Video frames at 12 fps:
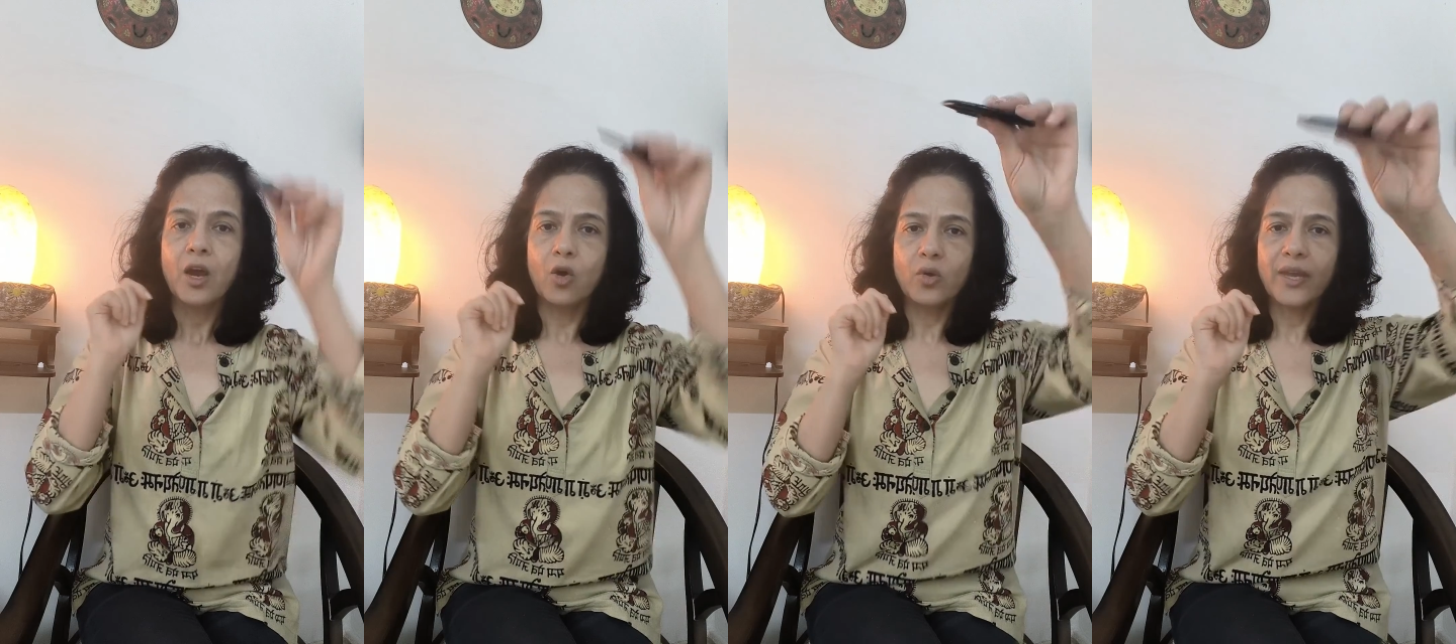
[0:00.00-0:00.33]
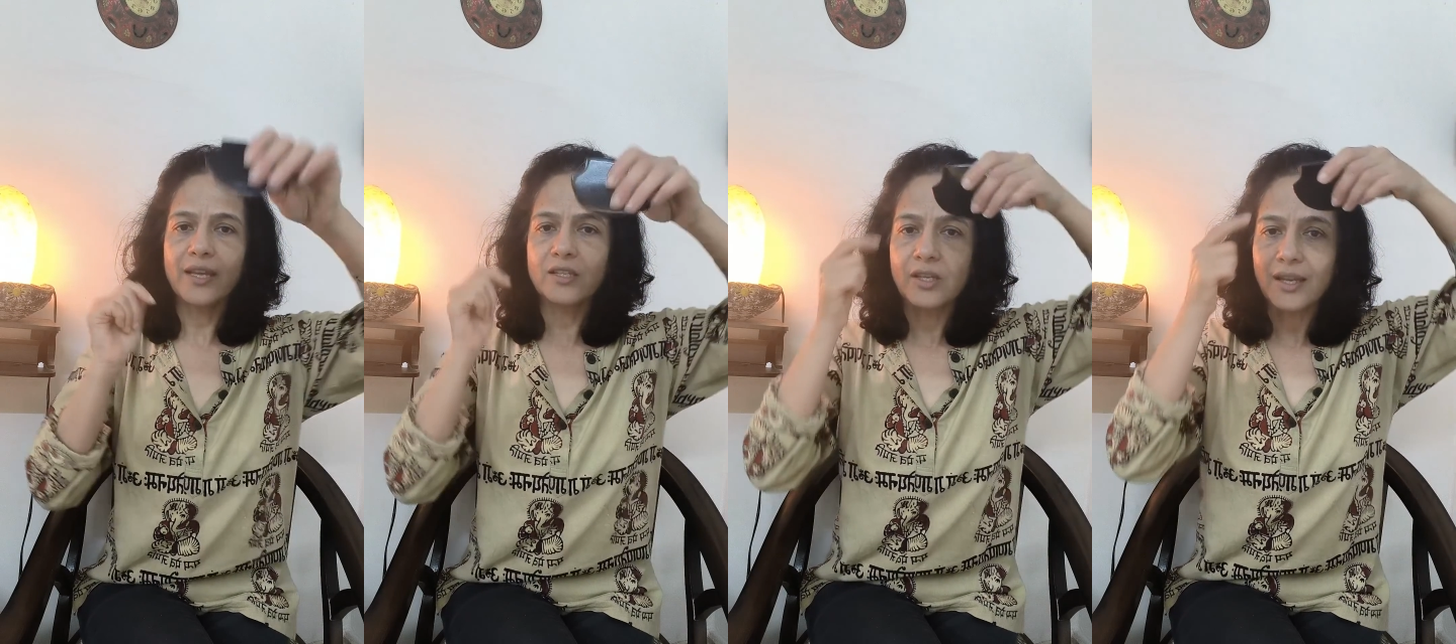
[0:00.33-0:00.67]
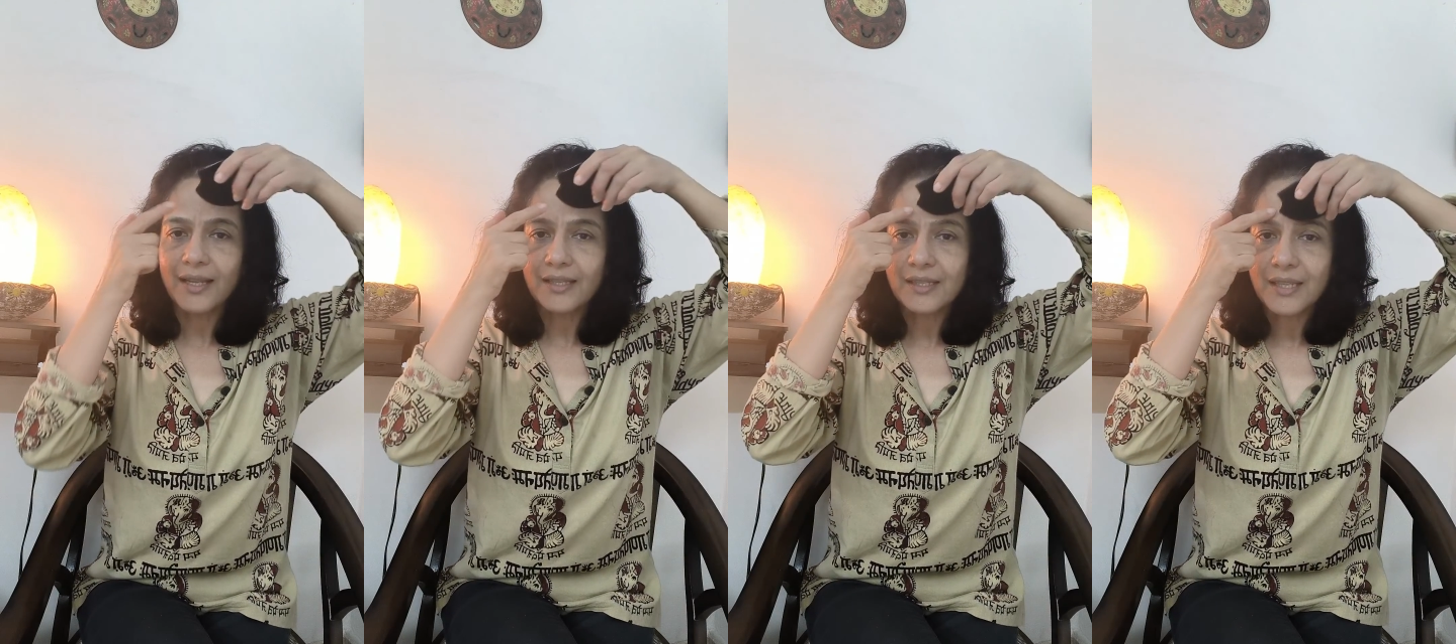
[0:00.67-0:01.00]
Okay, so
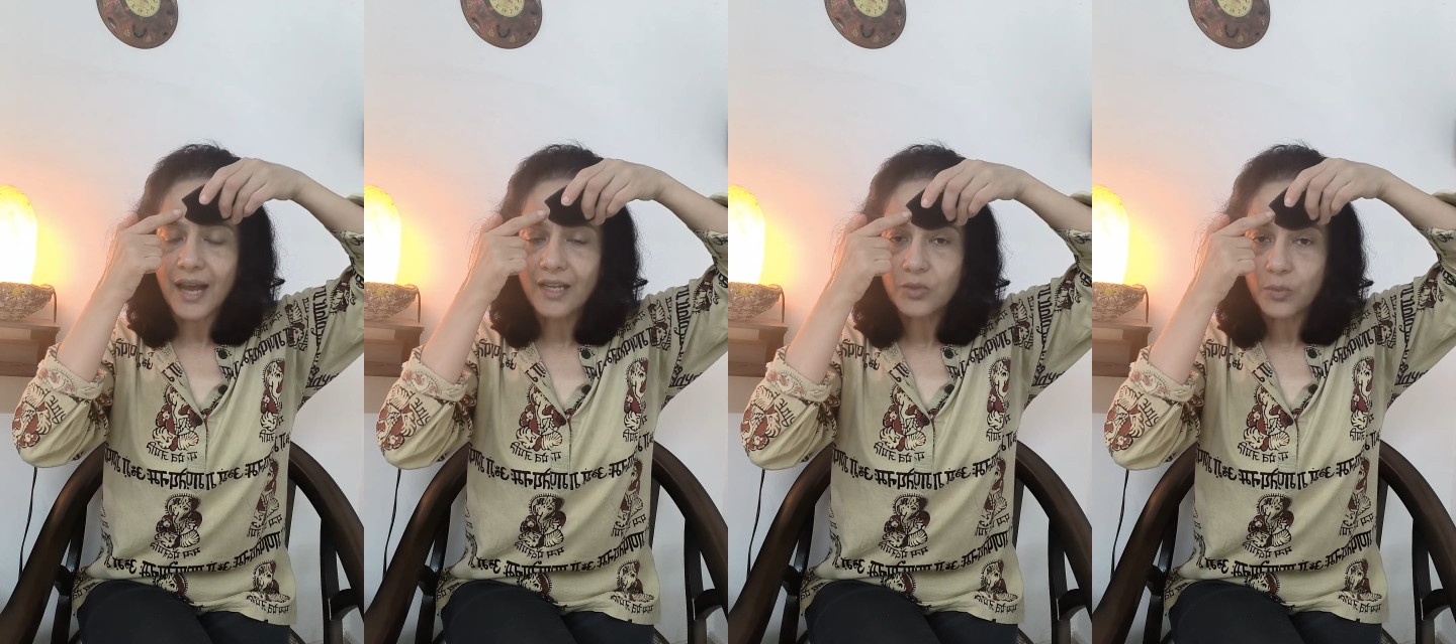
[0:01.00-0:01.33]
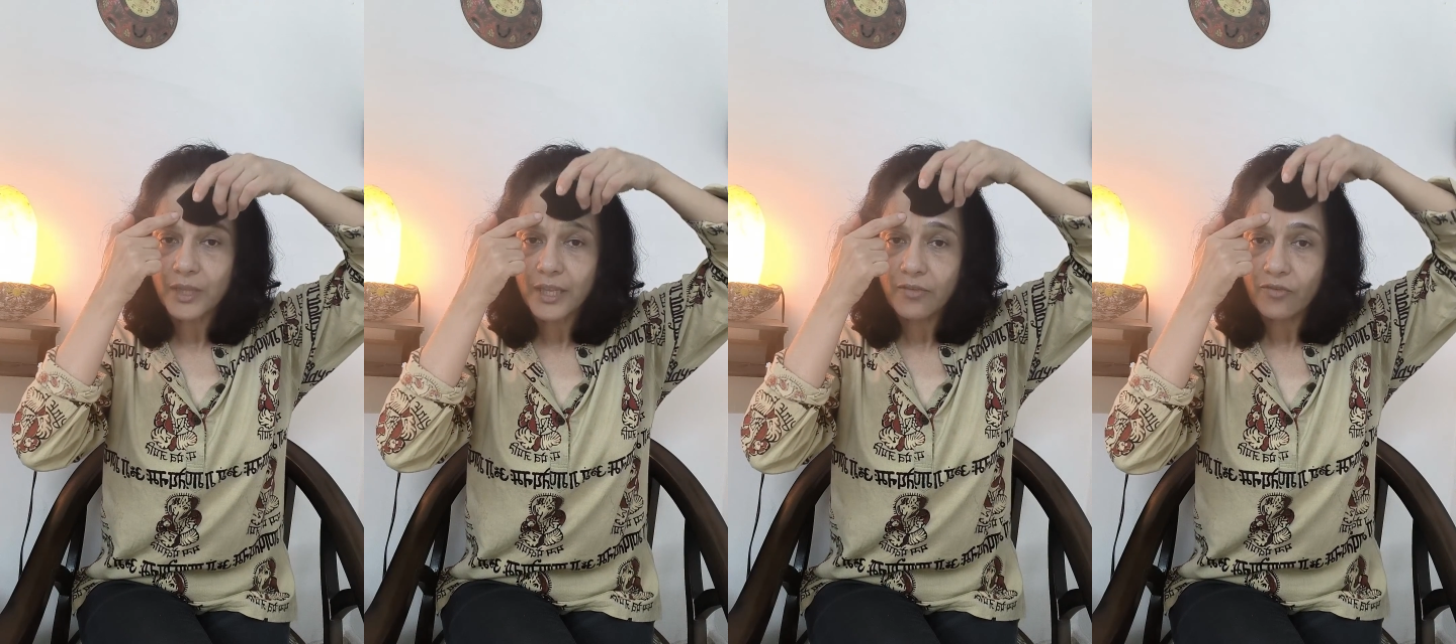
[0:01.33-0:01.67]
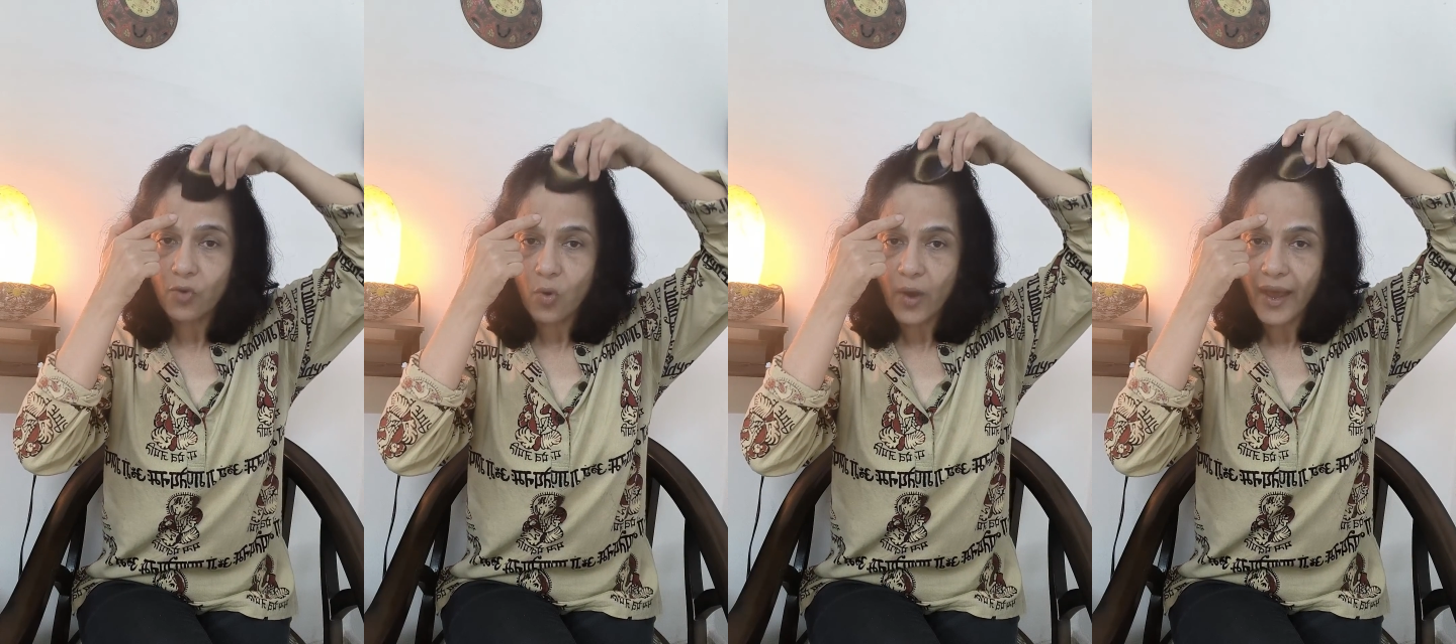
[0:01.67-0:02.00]
let's start with the
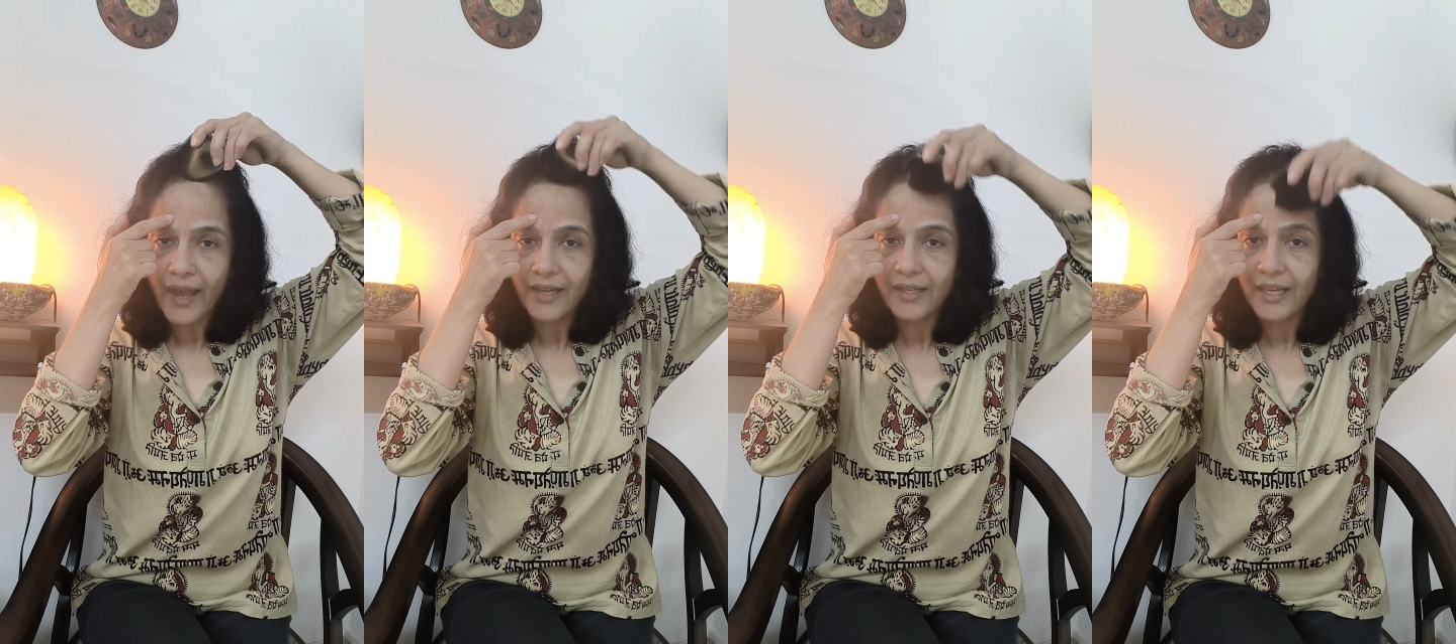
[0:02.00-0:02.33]
forehead,